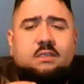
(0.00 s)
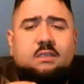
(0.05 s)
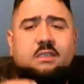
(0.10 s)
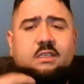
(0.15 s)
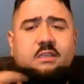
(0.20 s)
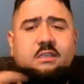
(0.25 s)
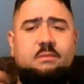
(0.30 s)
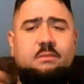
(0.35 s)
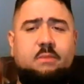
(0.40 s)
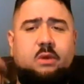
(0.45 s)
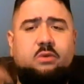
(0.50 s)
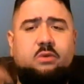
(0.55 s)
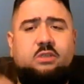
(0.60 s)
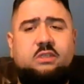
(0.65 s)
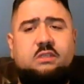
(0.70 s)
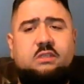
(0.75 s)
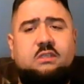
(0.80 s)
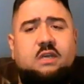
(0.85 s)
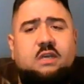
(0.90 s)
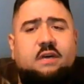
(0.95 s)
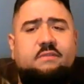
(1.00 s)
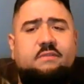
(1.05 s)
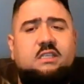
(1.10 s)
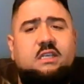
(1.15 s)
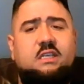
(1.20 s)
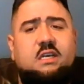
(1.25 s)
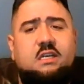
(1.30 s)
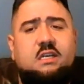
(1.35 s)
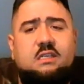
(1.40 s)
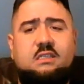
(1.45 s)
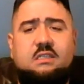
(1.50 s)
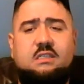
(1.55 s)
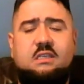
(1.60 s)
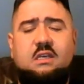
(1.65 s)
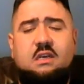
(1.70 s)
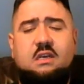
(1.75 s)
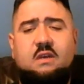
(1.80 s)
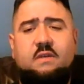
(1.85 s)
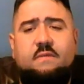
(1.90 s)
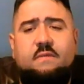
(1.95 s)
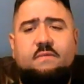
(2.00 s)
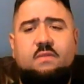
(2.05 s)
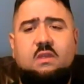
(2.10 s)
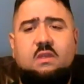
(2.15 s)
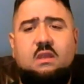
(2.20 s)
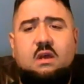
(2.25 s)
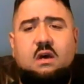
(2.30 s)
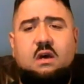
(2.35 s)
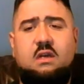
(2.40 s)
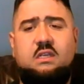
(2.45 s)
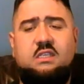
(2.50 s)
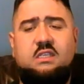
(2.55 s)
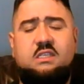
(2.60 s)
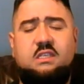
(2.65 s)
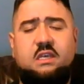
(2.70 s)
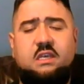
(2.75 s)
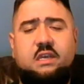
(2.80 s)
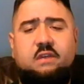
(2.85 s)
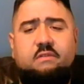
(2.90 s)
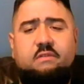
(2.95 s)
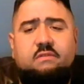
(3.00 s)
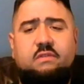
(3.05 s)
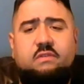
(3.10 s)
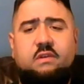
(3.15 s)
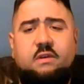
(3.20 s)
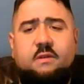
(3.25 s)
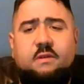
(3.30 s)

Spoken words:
his emotions obviously on his sleeve.